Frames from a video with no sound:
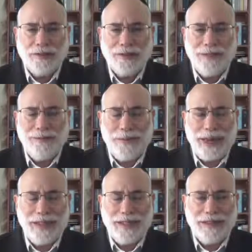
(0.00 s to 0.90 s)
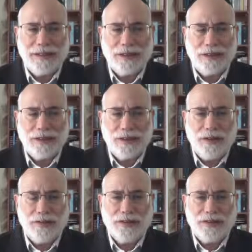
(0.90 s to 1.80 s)
remained a
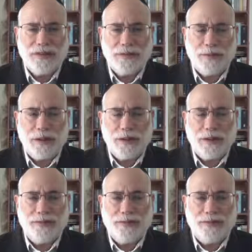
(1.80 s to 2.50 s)
closed book